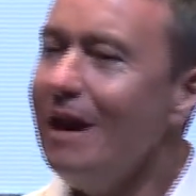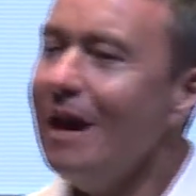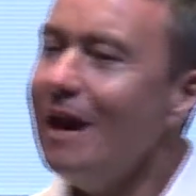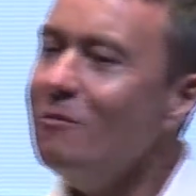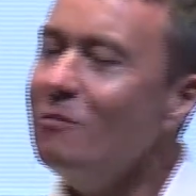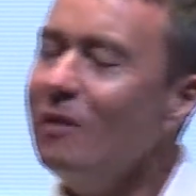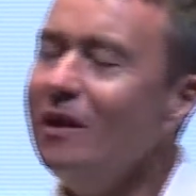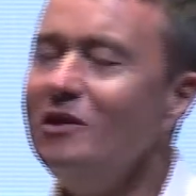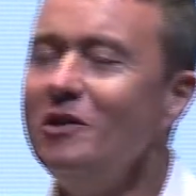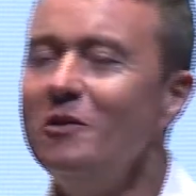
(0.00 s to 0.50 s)

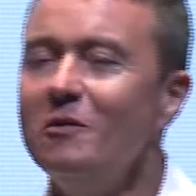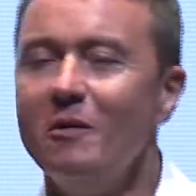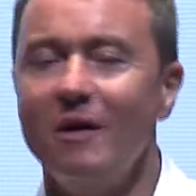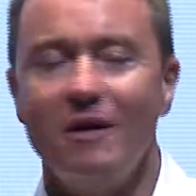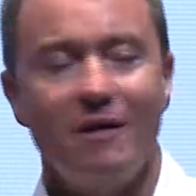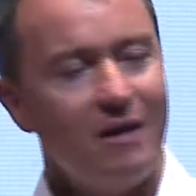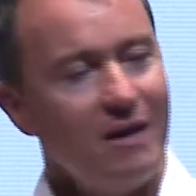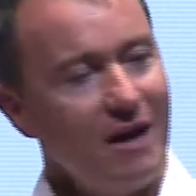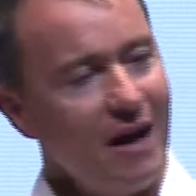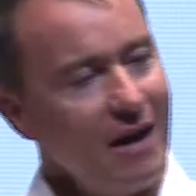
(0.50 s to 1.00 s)
And when you
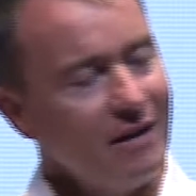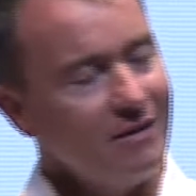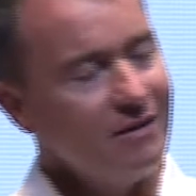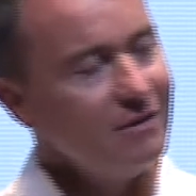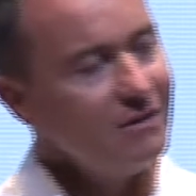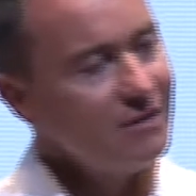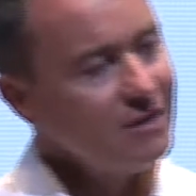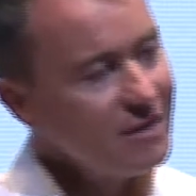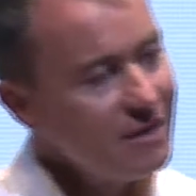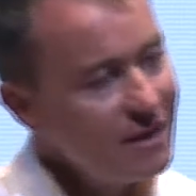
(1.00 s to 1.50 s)
add
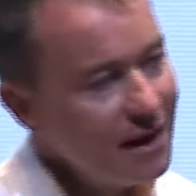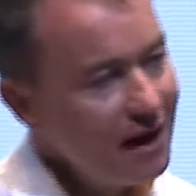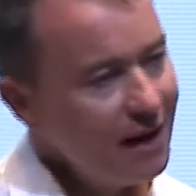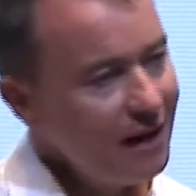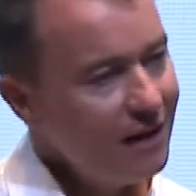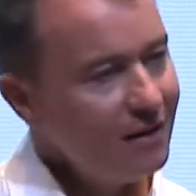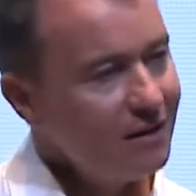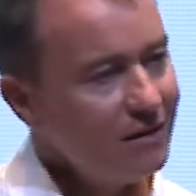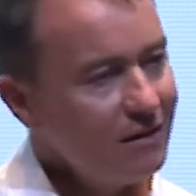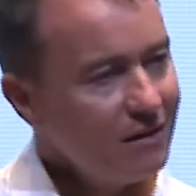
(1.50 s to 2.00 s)
to
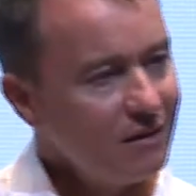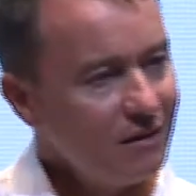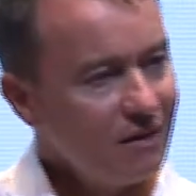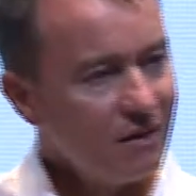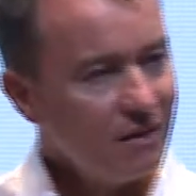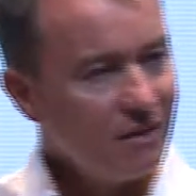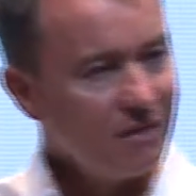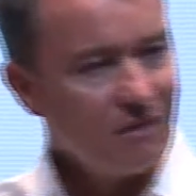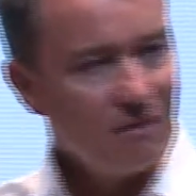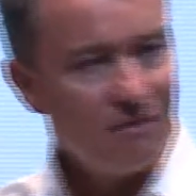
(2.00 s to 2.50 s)
that
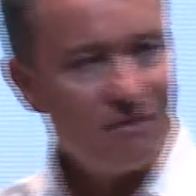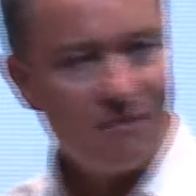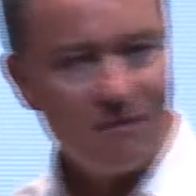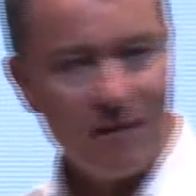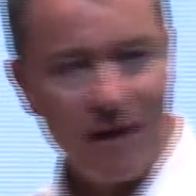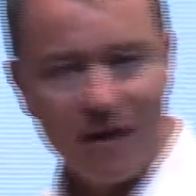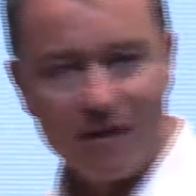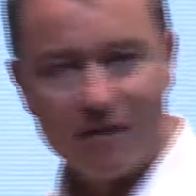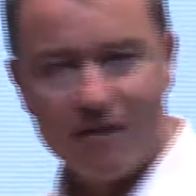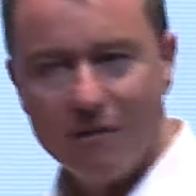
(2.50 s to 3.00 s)
the
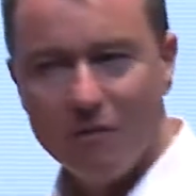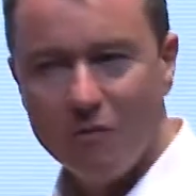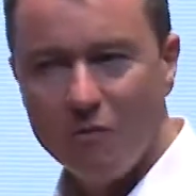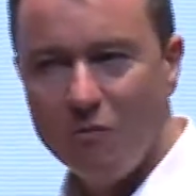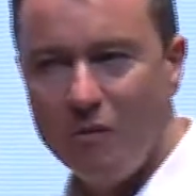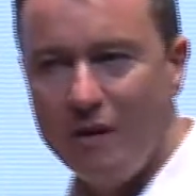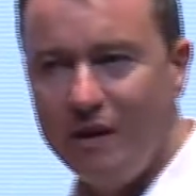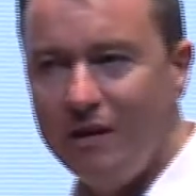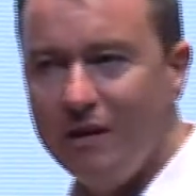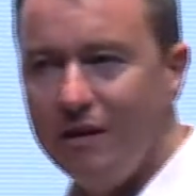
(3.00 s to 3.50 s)
fact that
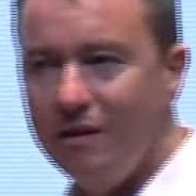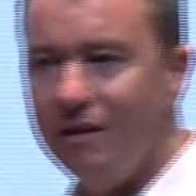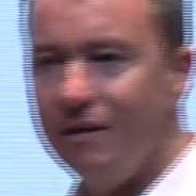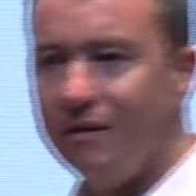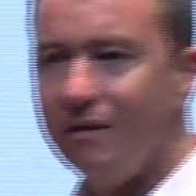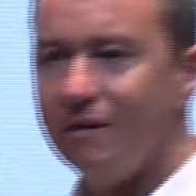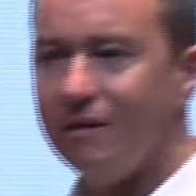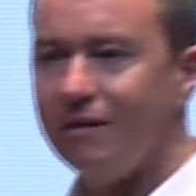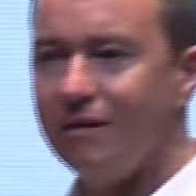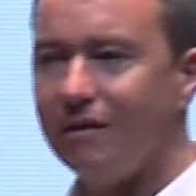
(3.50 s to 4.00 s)
we
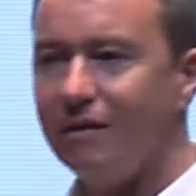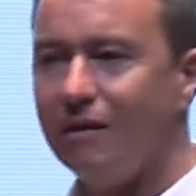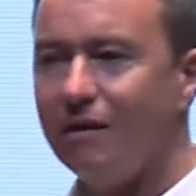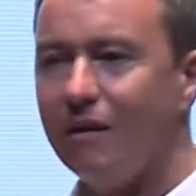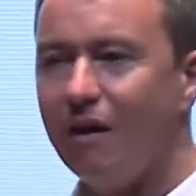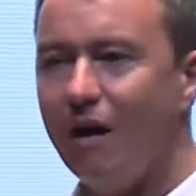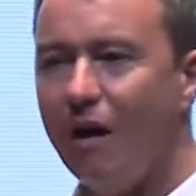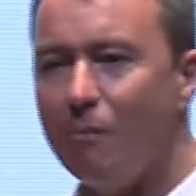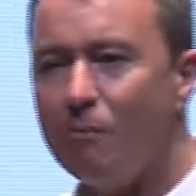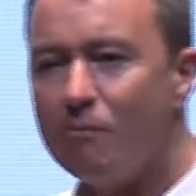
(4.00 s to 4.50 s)

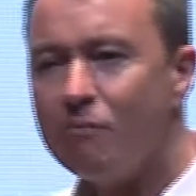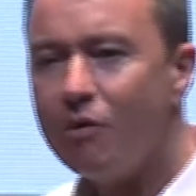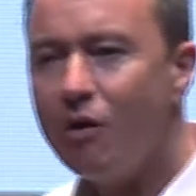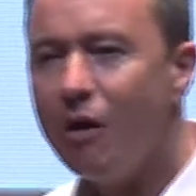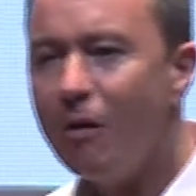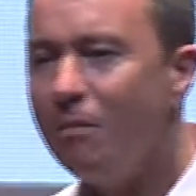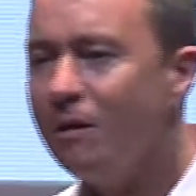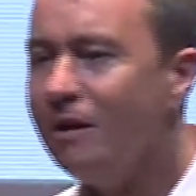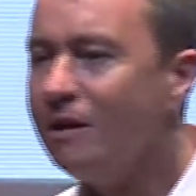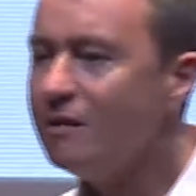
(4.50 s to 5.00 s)
are
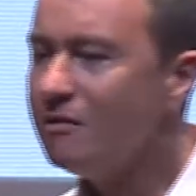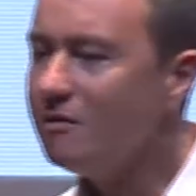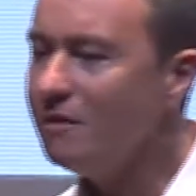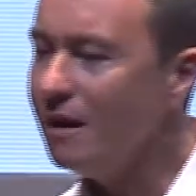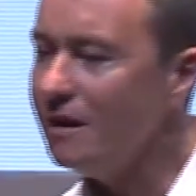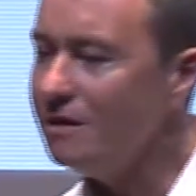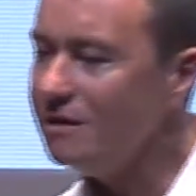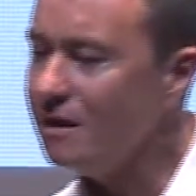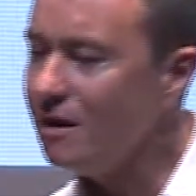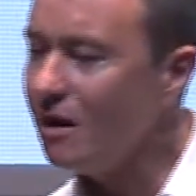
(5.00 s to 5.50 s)
probably
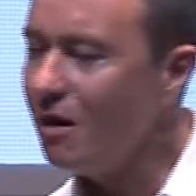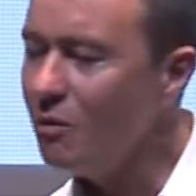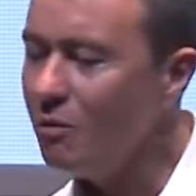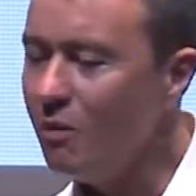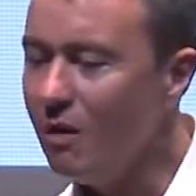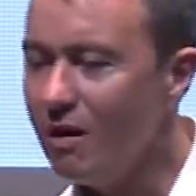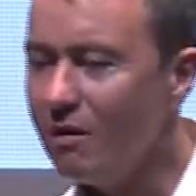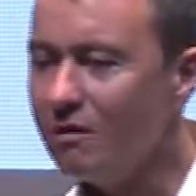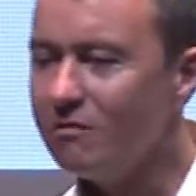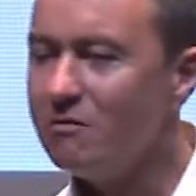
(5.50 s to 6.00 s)
creating our
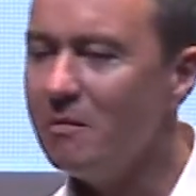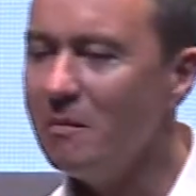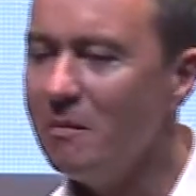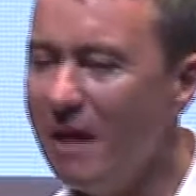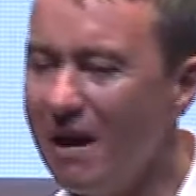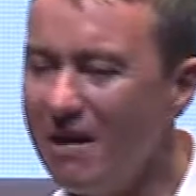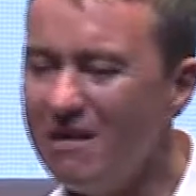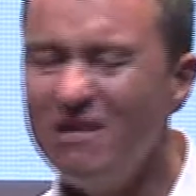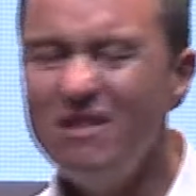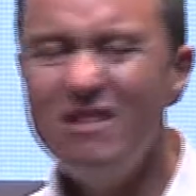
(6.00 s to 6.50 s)
world from
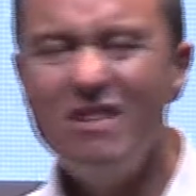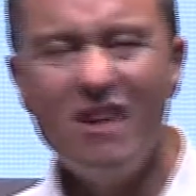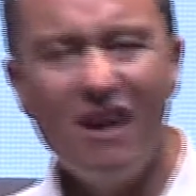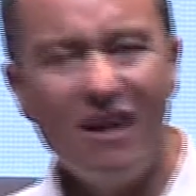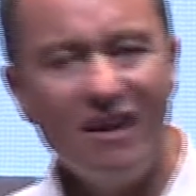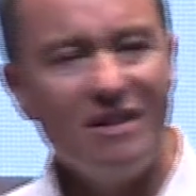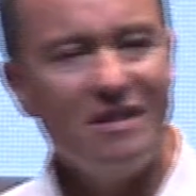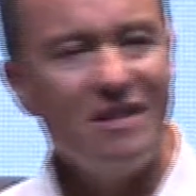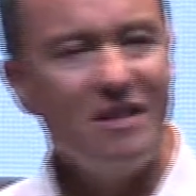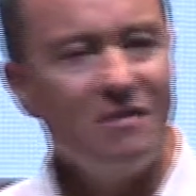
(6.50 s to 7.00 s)
about
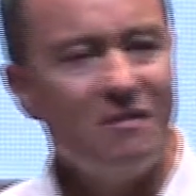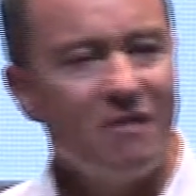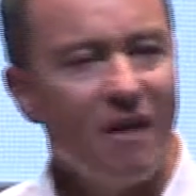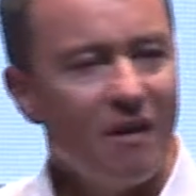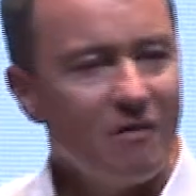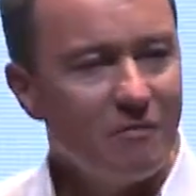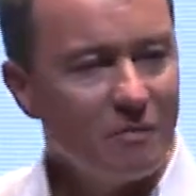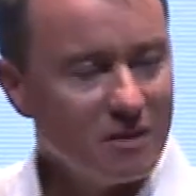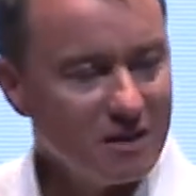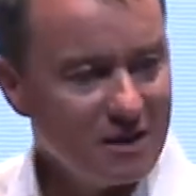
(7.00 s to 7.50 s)

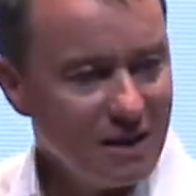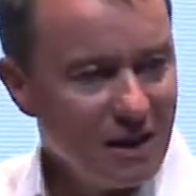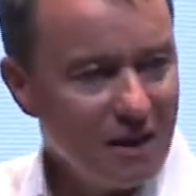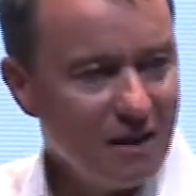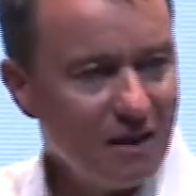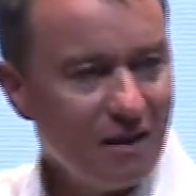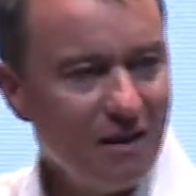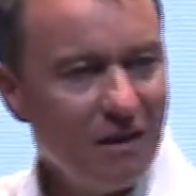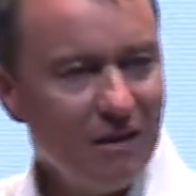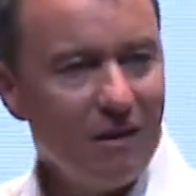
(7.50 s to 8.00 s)

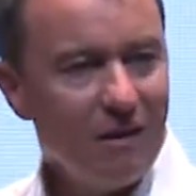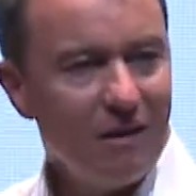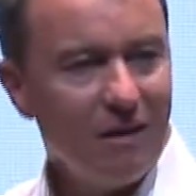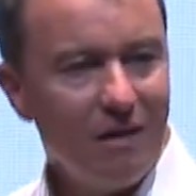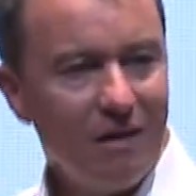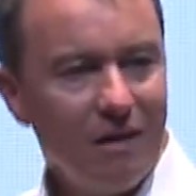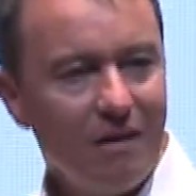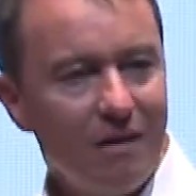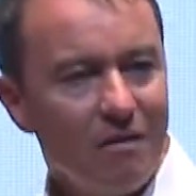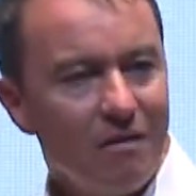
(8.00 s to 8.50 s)
95%
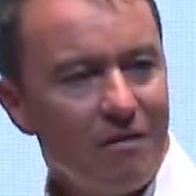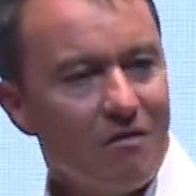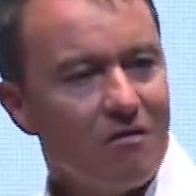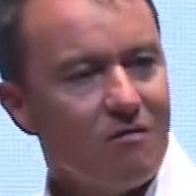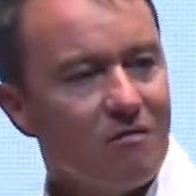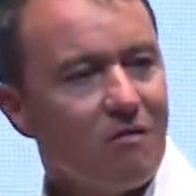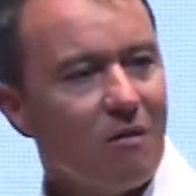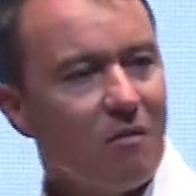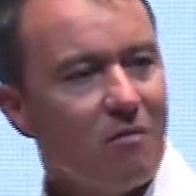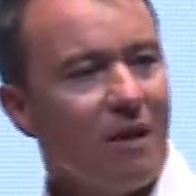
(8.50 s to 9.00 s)

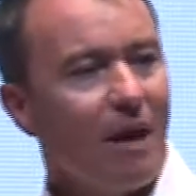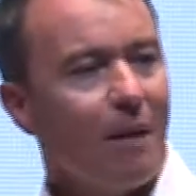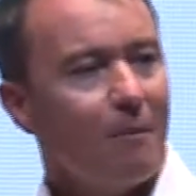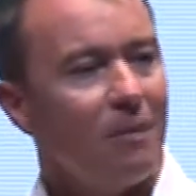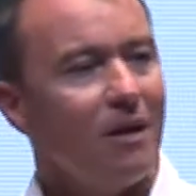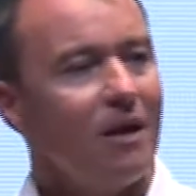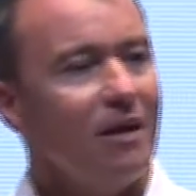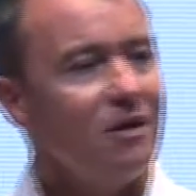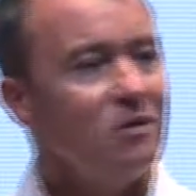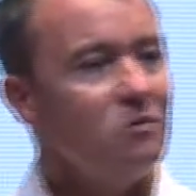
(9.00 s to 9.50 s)
from that
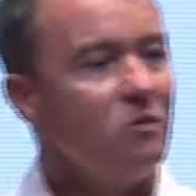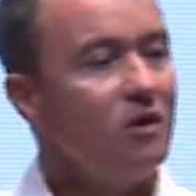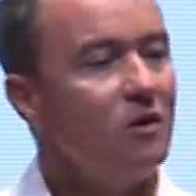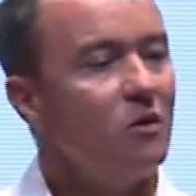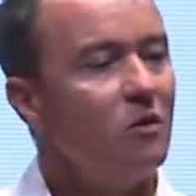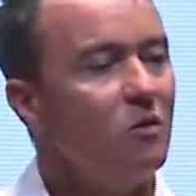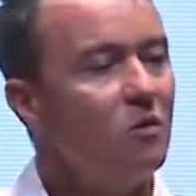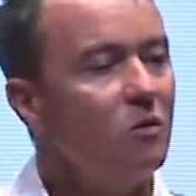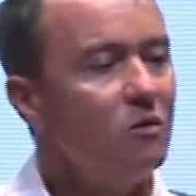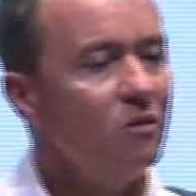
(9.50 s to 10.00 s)
place we
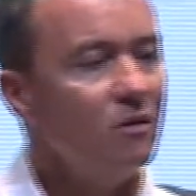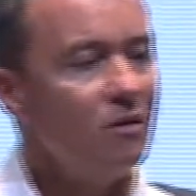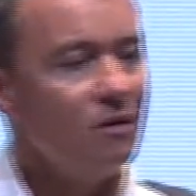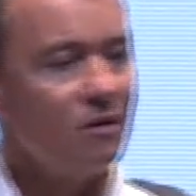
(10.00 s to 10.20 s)
called